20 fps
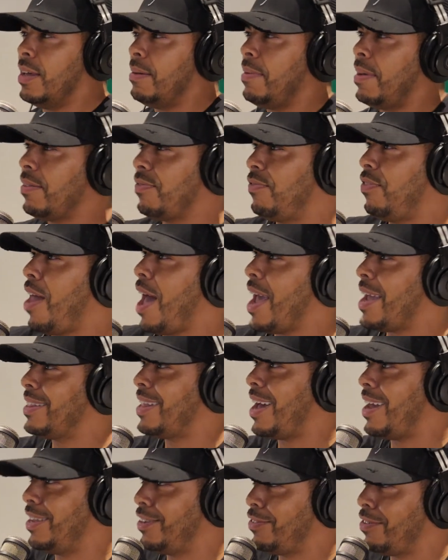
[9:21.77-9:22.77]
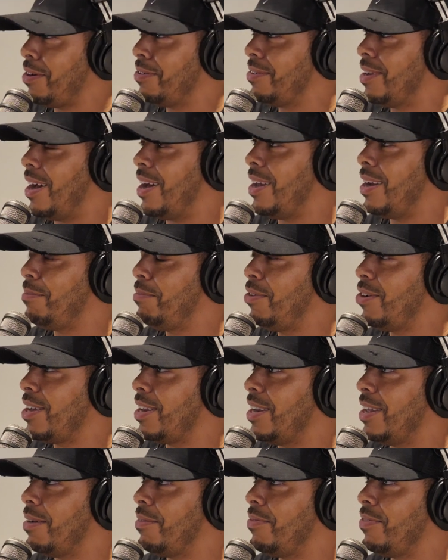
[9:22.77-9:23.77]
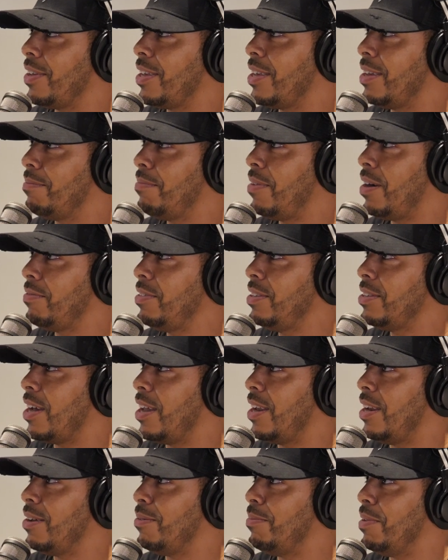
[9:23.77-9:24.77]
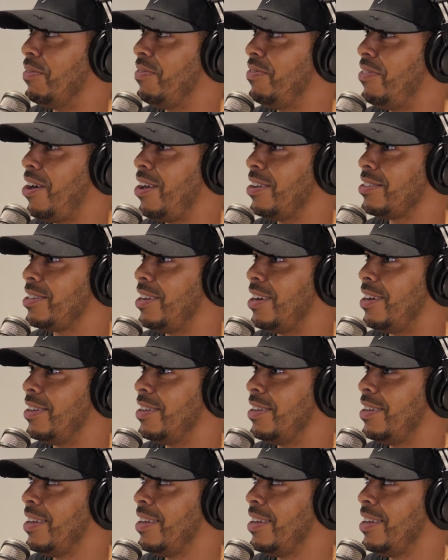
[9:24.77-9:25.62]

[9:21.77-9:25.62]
Man's flying down his road now, and I'm looking and I'm thinking, bruv, he's going a little bit fast now.